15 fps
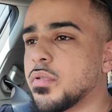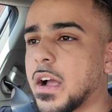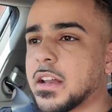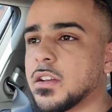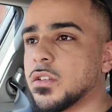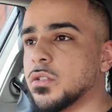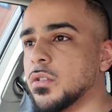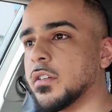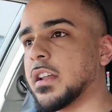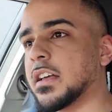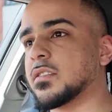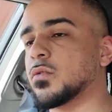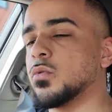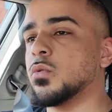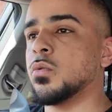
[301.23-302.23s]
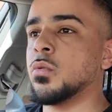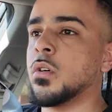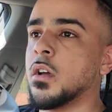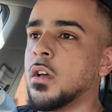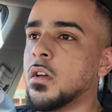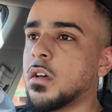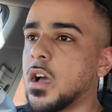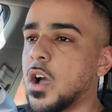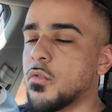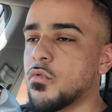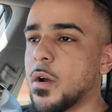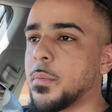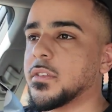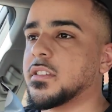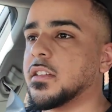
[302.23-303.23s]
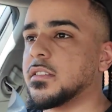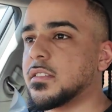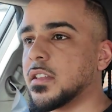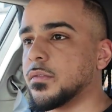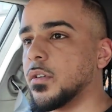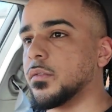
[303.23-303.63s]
brand new, and that's all a representative